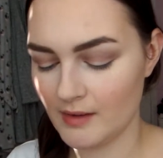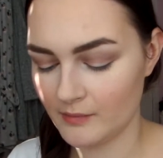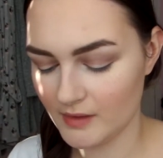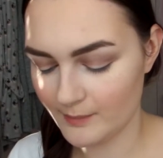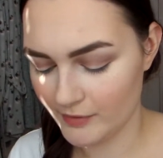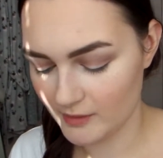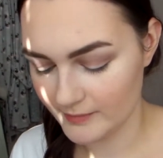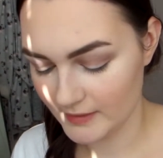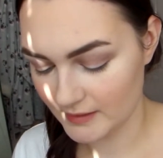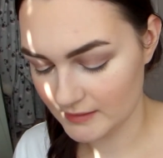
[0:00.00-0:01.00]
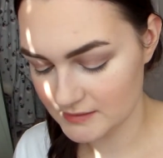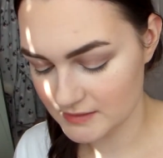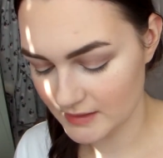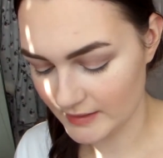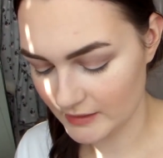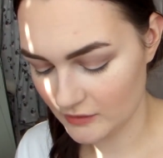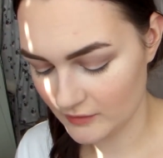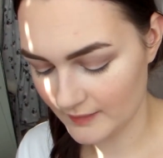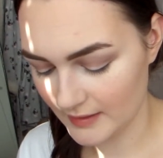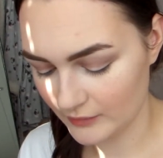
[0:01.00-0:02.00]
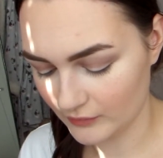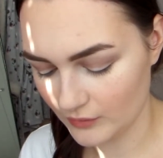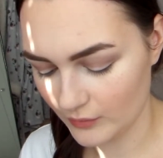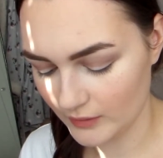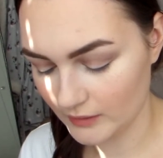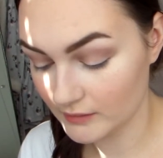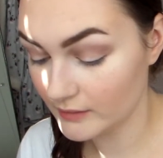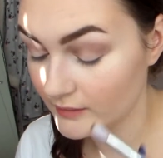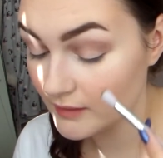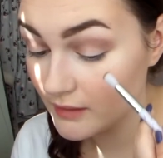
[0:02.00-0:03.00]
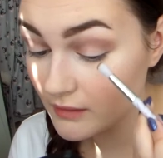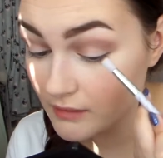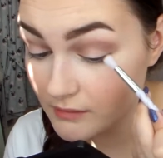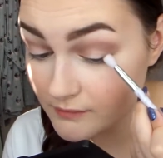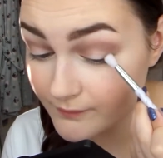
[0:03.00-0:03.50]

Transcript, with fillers: I'm going to pop that like on the outer corner, I think.